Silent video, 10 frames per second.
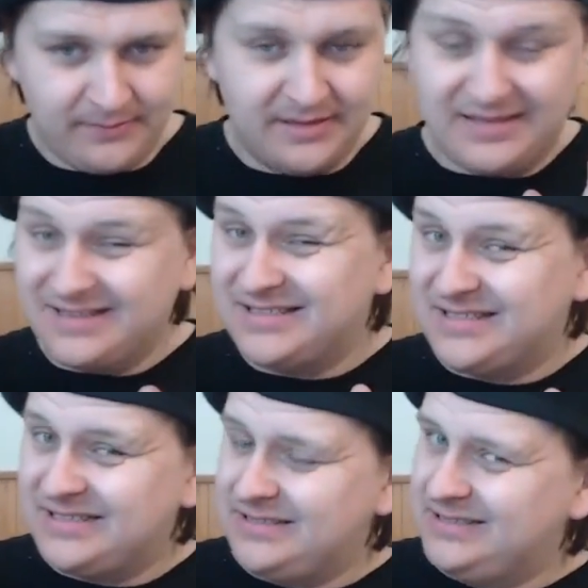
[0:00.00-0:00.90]

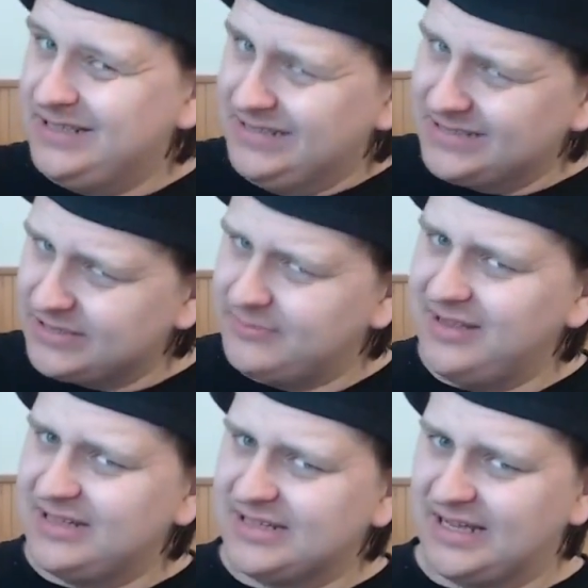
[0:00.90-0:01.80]
That's still doesn't
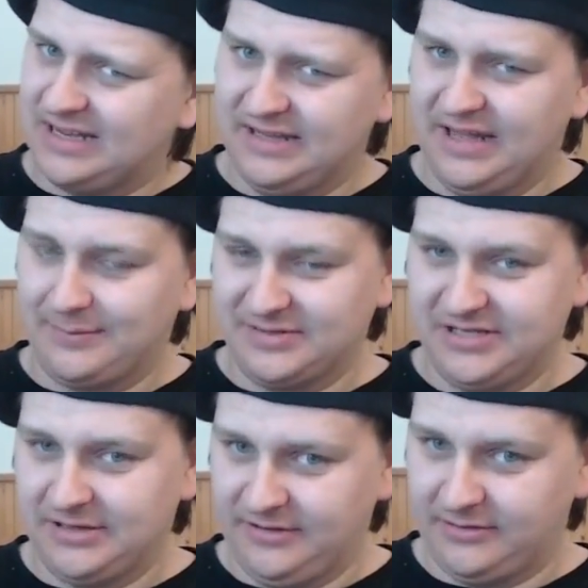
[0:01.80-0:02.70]
make it exactly that much
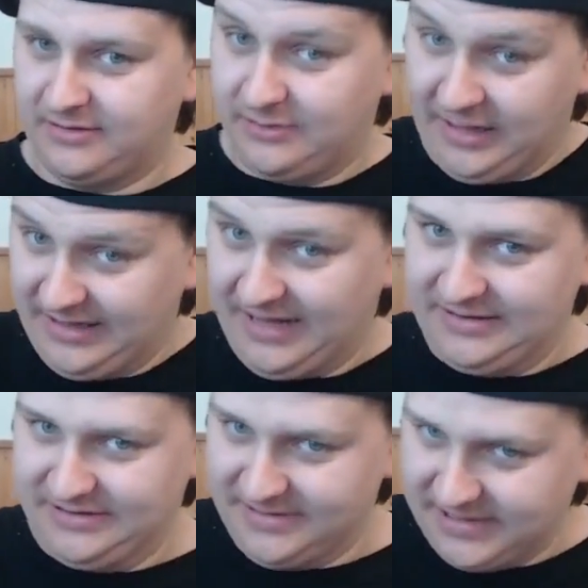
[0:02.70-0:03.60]
enter that
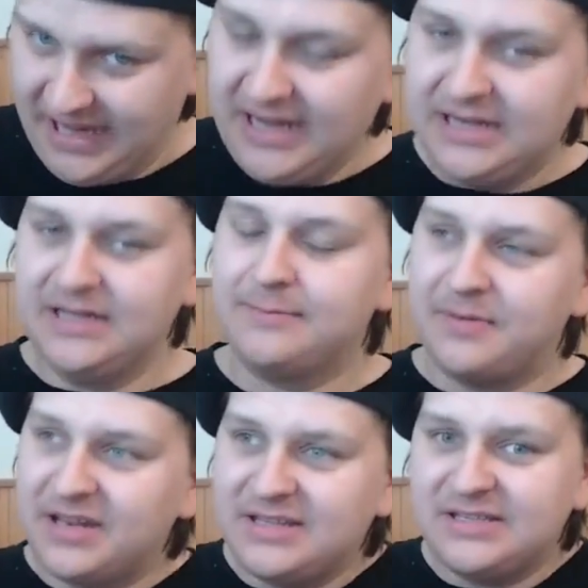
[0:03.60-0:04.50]
entertaining,
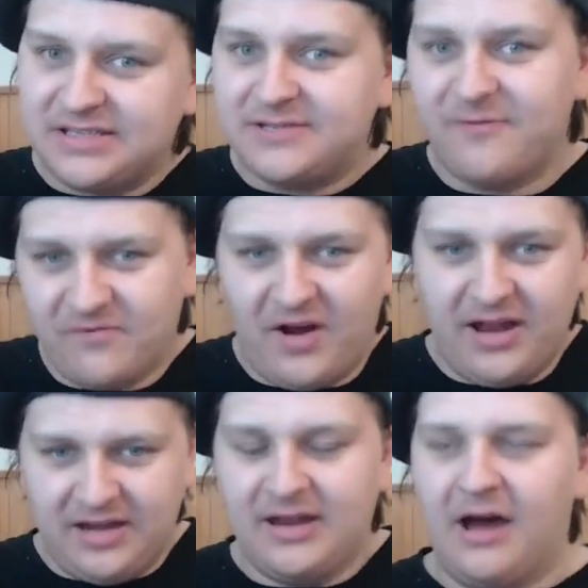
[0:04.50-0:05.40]
but it is
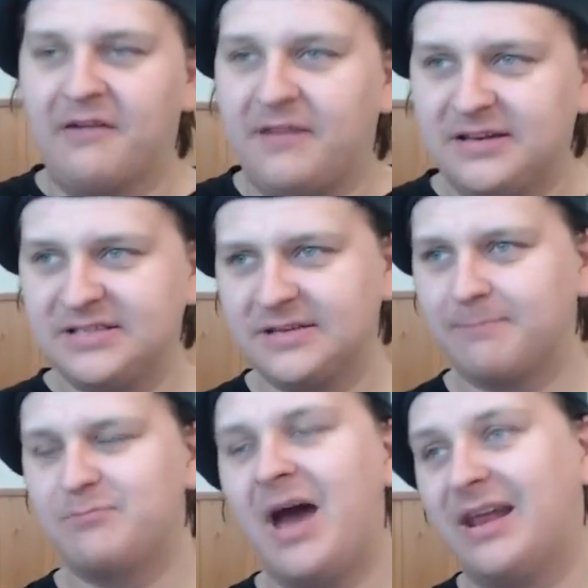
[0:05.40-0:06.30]
fine enough, and it's
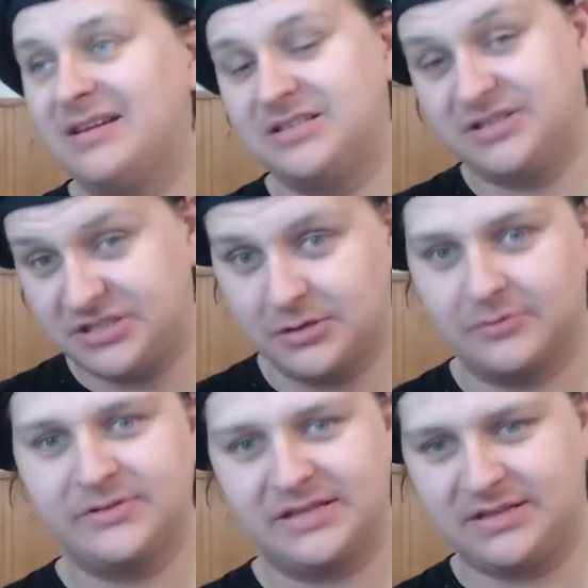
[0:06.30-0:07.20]
not bad, and it
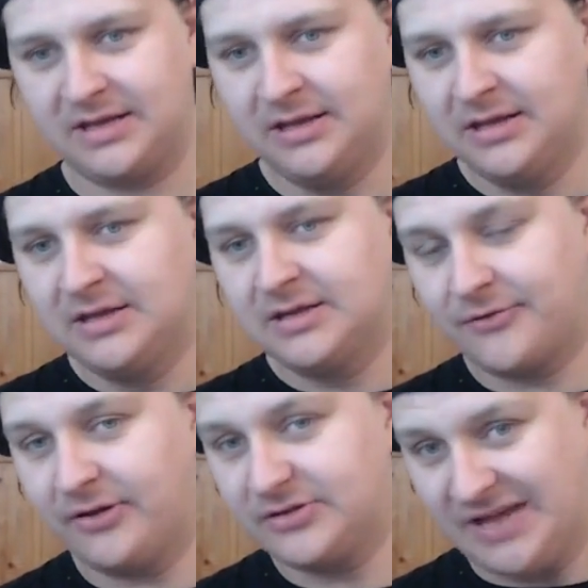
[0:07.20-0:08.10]
shows that the
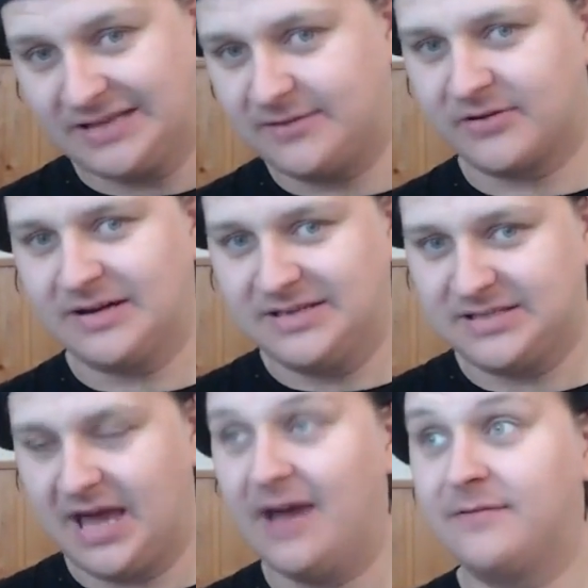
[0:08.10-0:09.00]
creators at the very least
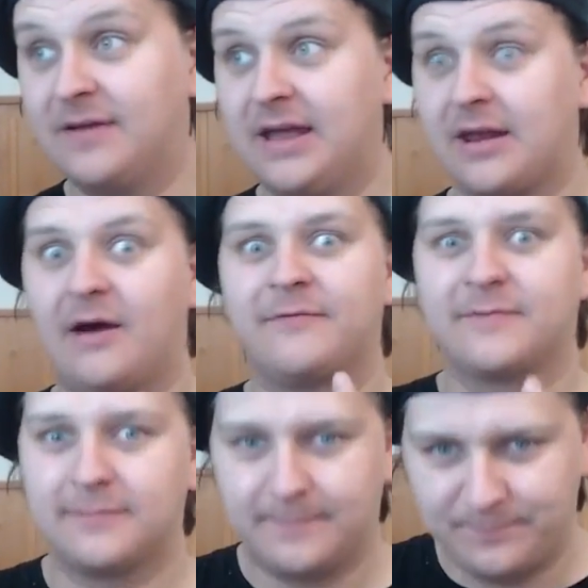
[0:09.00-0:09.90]
have enough
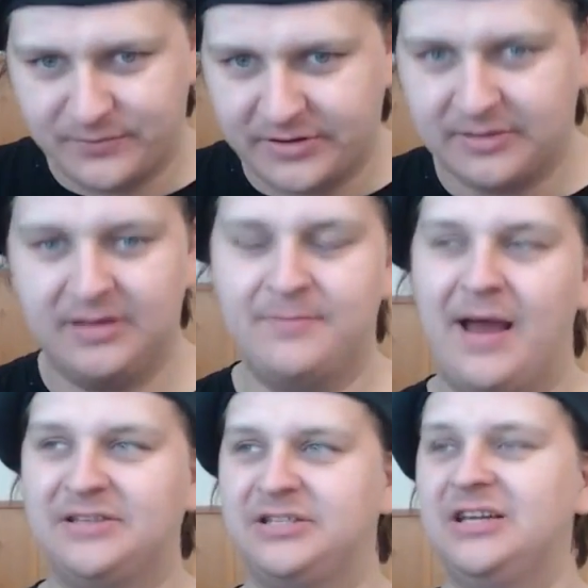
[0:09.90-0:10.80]

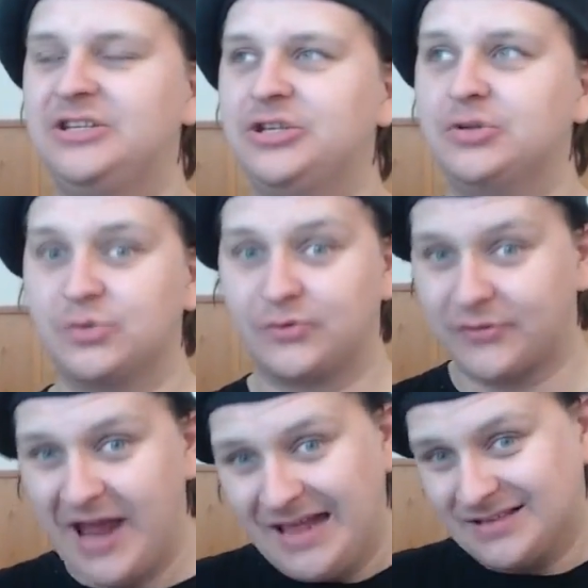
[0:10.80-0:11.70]
imagination to create a,